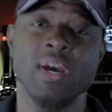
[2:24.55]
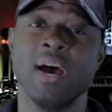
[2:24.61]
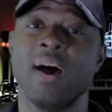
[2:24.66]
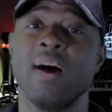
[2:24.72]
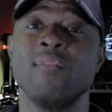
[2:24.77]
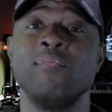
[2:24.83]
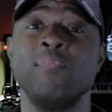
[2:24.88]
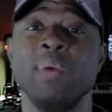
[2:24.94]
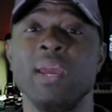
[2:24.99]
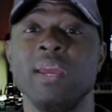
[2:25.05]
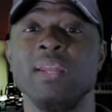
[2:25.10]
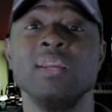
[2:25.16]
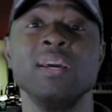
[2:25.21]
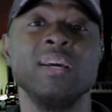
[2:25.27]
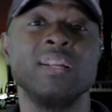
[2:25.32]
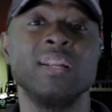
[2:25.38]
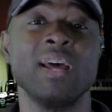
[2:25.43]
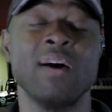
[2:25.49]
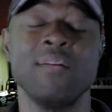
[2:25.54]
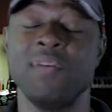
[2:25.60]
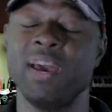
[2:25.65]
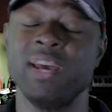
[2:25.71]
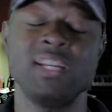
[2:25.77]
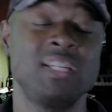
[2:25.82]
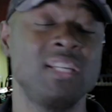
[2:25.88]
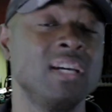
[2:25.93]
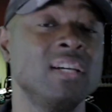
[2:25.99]
I've
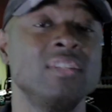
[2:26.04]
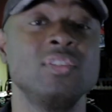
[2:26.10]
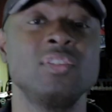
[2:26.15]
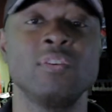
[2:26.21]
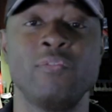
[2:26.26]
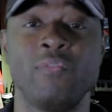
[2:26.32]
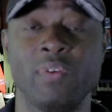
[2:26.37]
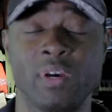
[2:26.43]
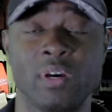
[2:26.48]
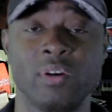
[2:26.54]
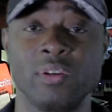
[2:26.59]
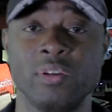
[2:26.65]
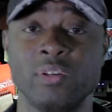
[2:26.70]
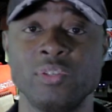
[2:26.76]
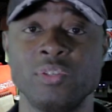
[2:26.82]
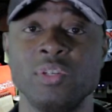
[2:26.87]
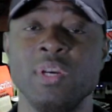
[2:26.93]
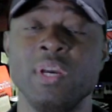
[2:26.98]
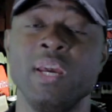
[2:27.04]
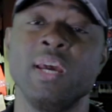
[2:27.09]
had tons of failures.